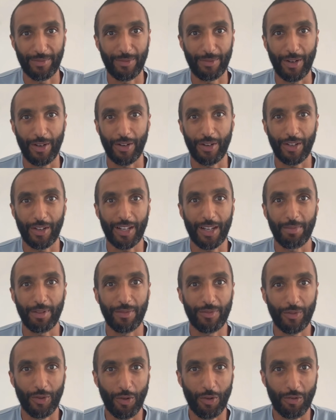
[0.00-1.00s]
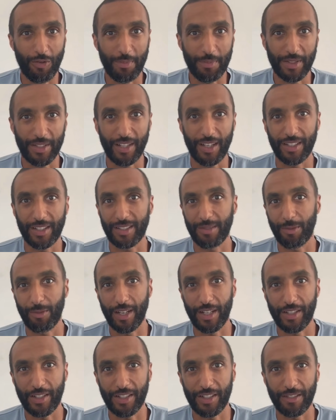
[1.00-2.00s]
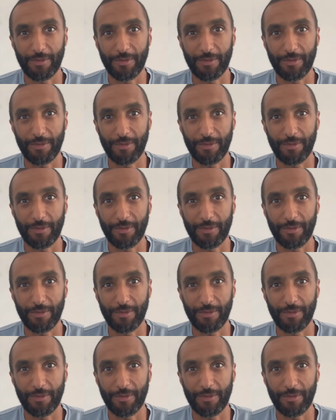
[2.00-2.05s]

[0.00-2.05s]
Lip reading: went on a couple of forums and asked some questions